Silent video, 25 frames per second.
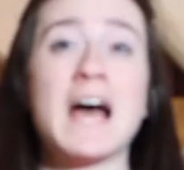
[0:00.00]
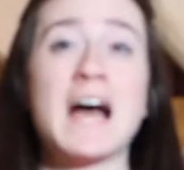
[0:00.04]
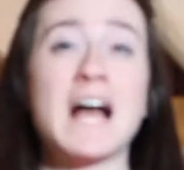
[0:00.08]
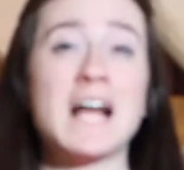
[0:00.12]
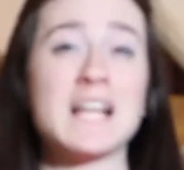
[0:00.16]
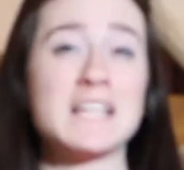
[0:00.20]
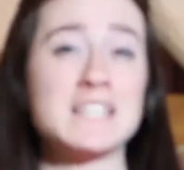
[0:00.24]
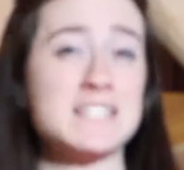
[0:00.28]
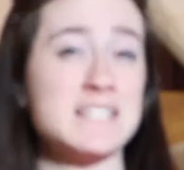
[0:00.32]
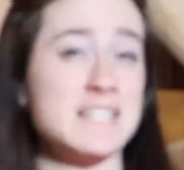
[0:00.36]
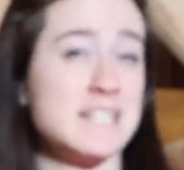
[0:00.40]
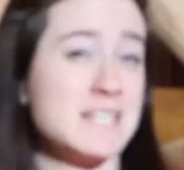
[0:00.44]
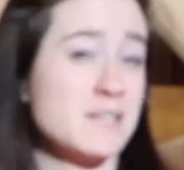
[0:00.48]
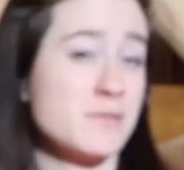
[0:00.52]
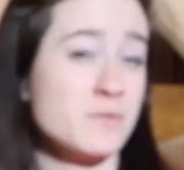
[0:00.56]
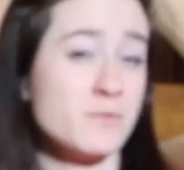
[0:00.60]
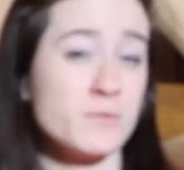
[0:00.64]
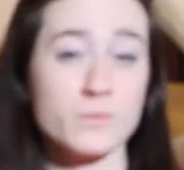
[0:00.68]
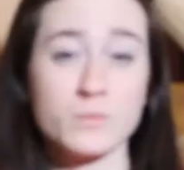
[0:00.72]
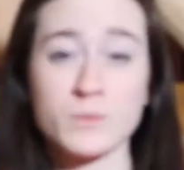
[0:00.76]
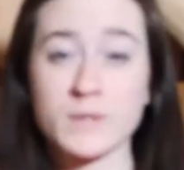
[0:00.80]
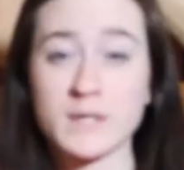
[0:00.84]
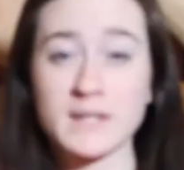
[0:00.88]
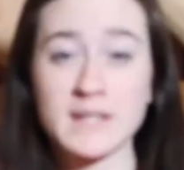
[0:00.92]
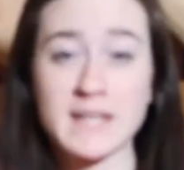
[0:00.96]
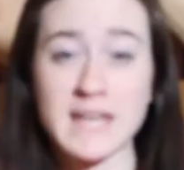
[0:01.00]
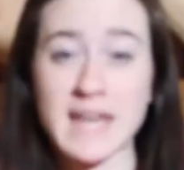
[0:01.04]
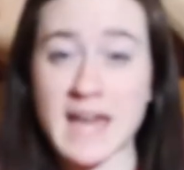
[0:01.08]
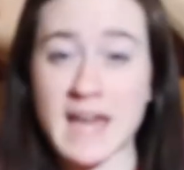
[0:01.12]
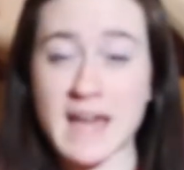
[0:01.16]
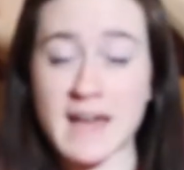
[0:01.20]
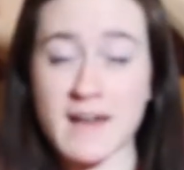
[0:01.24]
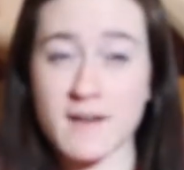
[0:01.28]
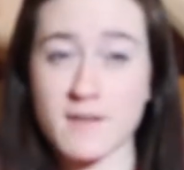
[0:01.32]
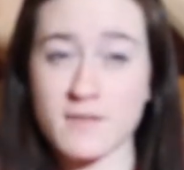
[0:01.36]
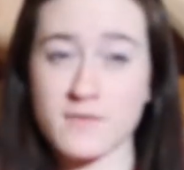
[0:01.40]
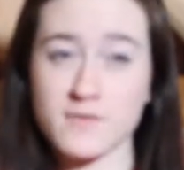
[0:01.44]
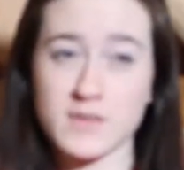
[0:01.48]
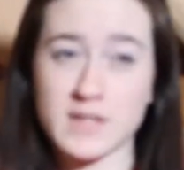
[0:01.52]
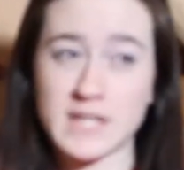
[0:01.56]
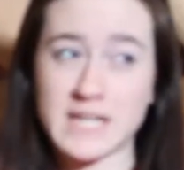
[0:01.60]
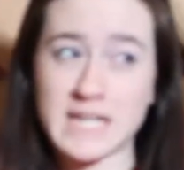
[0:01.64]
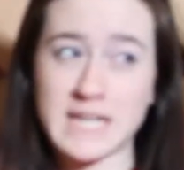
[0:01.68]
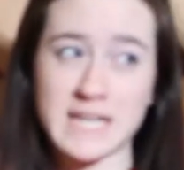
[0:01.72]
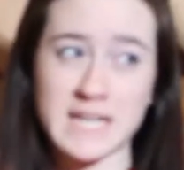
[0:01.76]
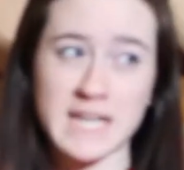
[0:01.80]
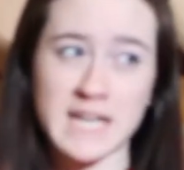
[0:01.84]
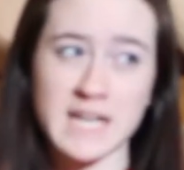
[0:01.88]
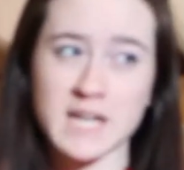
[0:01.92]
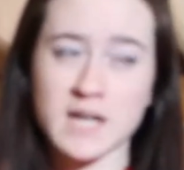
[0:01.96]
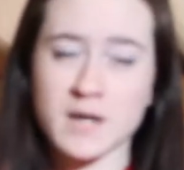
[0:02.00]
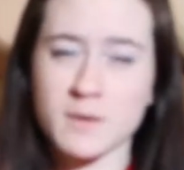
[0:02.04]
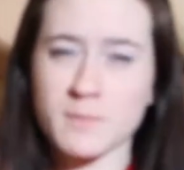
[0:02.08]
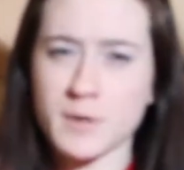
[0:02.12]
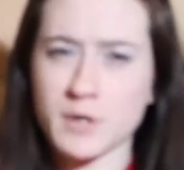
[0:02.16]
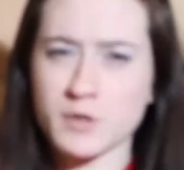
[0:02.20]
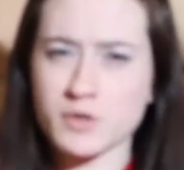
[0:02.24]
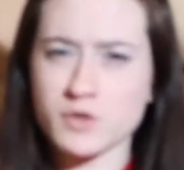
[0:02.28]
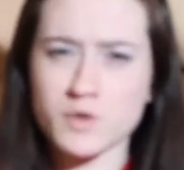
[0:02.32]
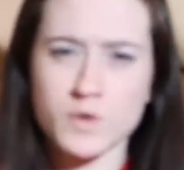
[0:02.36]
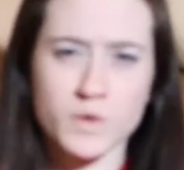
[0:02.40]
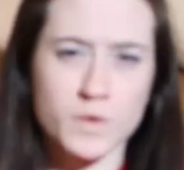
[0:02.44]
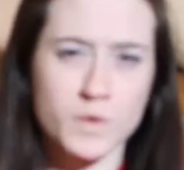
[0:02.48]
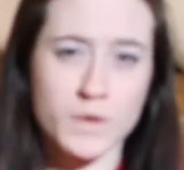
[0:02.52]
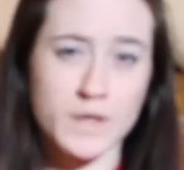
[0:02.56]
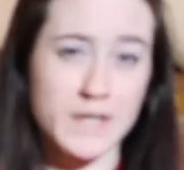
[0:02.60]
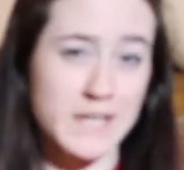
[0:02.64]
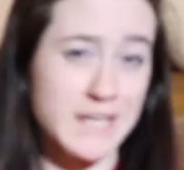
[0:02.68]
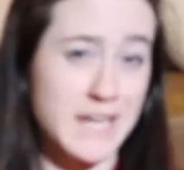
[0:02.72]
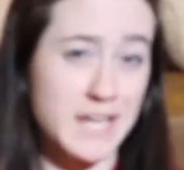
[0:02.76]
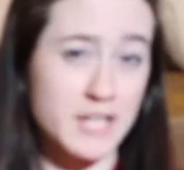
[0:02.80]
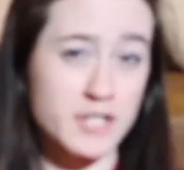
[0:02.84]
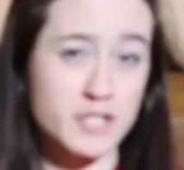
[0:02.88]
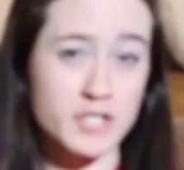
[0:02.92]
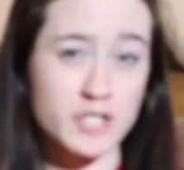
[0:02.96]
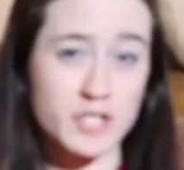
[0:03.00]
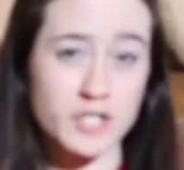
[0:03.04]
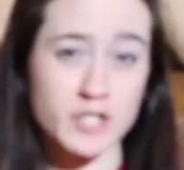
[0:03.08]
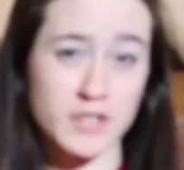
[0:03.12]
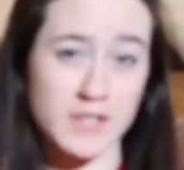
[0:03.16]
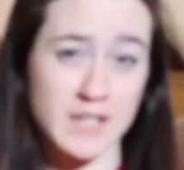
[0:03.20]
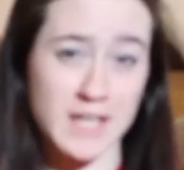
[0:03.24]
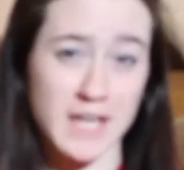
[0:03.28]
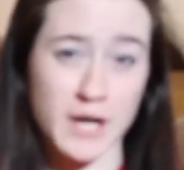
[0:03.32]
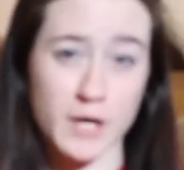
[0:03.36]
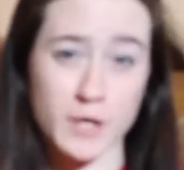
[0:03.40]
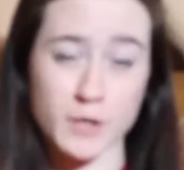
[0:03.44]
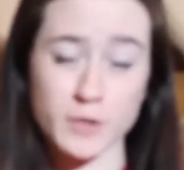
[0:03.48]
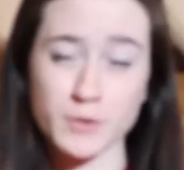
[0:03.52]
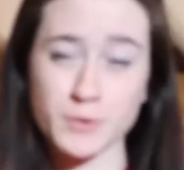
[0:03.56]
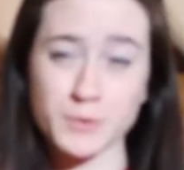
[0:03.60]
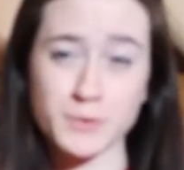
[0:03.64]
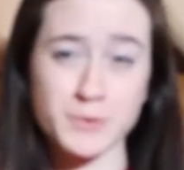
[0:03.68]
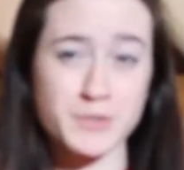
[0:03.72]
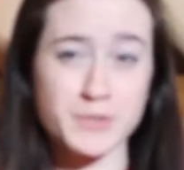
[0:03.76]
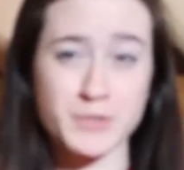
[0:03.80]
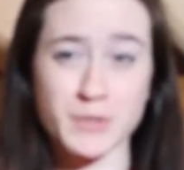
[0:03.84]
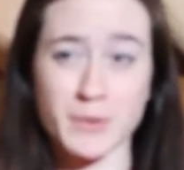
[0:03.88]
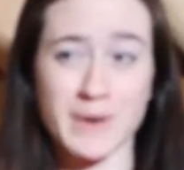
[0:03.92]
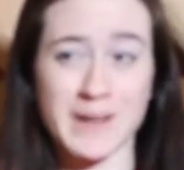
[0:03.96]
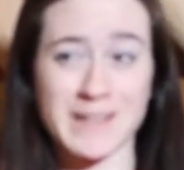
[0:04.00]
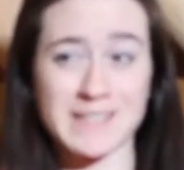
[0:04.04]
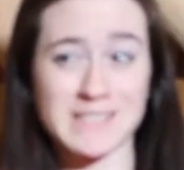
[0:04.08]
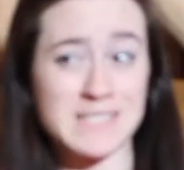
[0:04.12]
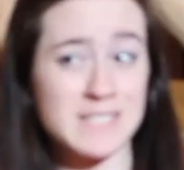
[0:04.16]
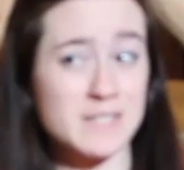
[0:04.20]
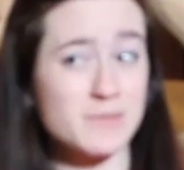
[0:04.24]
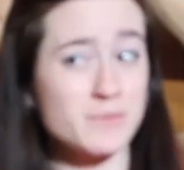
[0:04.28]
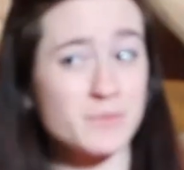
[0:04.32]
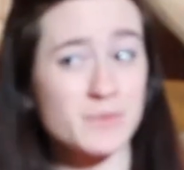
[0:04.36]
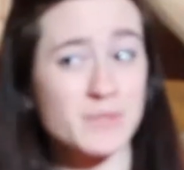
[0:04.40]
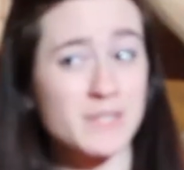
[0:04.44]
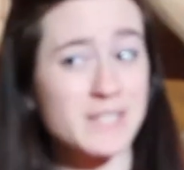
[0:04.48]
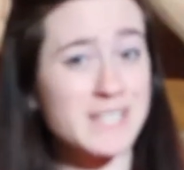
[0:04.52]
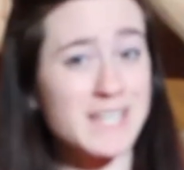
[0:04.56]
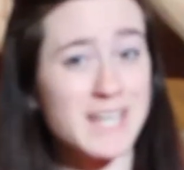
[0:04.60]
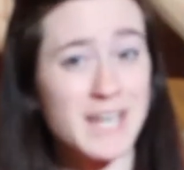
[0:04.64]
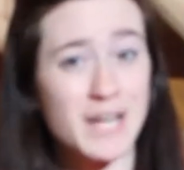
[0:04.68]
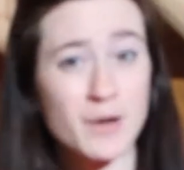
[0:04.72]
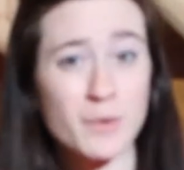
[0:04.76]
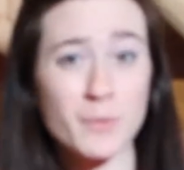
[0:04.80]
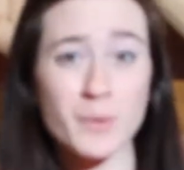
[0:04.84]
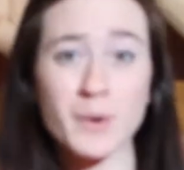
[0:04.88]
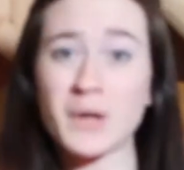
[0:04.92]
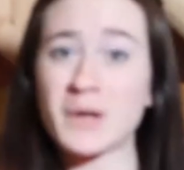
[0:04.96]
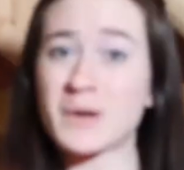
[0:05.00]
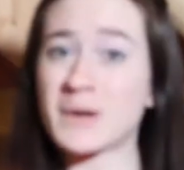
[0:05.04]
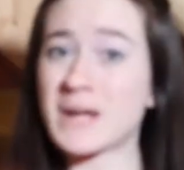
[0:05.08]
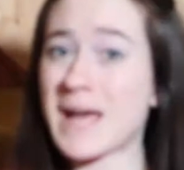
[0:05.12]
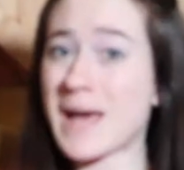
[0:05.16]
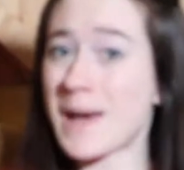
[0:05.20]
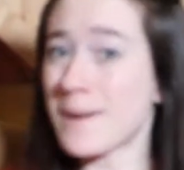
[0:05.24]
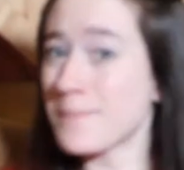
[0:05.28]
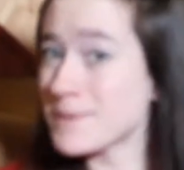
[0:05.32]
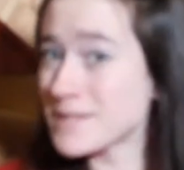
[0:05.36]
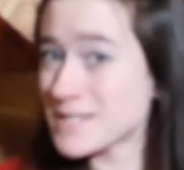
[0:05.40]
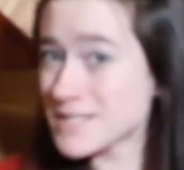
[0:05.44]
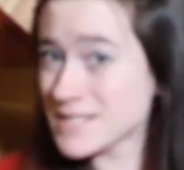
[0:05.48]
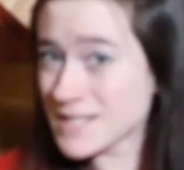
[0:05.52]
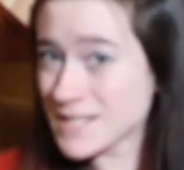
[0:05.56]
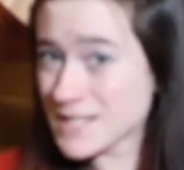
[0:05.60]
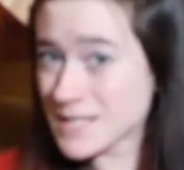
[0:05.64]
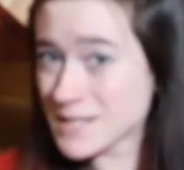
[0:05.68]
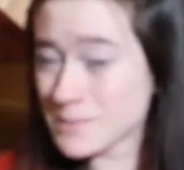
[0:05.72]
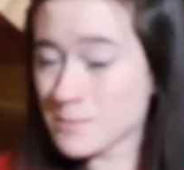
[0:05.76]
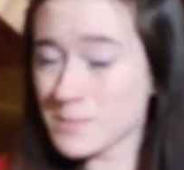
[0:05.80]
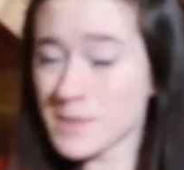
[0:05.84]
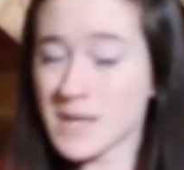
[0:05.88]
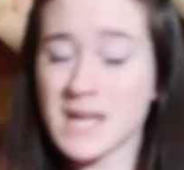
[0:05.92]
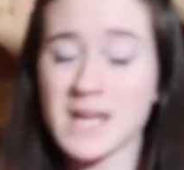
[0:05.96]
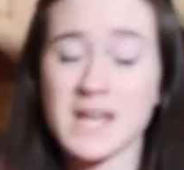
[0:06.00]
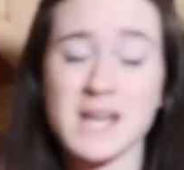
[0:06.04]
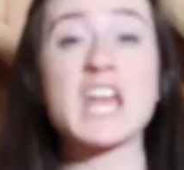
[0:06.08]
I didn't really have any emotional connection to the characters, so I didn't really care what happened to them.